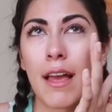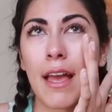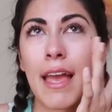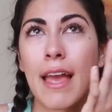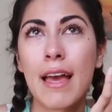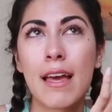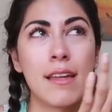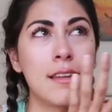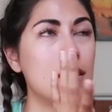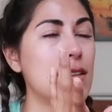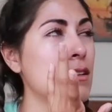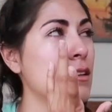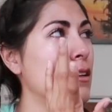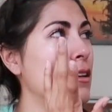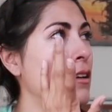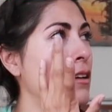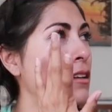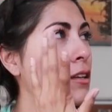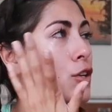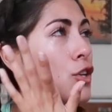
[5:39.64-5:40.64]
and
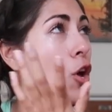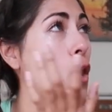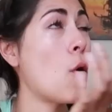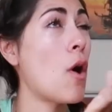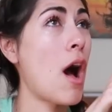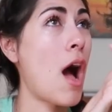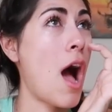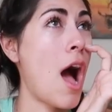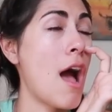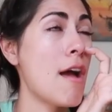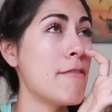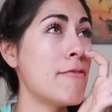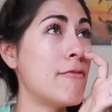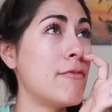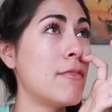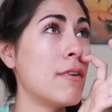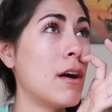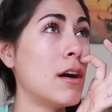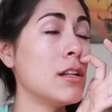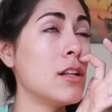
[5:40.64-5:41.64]
you know, I,
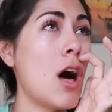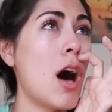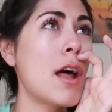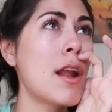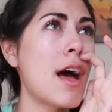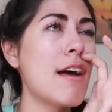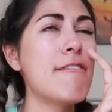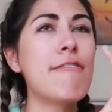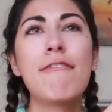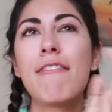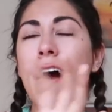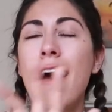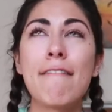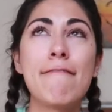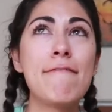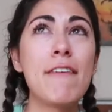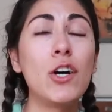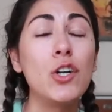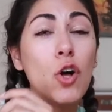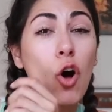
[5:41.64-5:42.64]
a lot, I
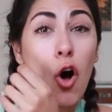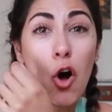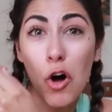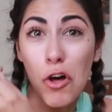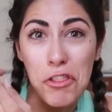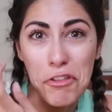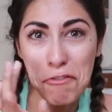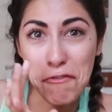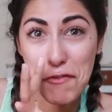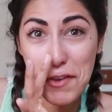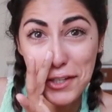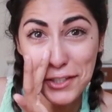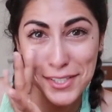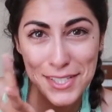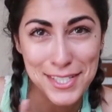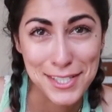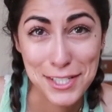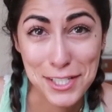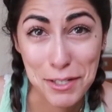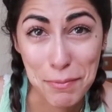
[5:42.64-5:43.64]
felt all the
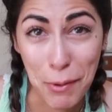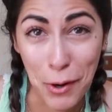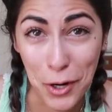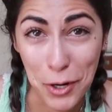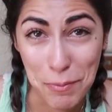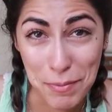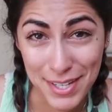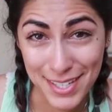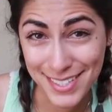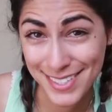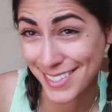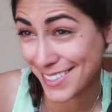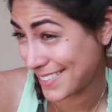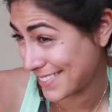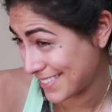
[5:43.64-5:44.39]
feels in this apartment.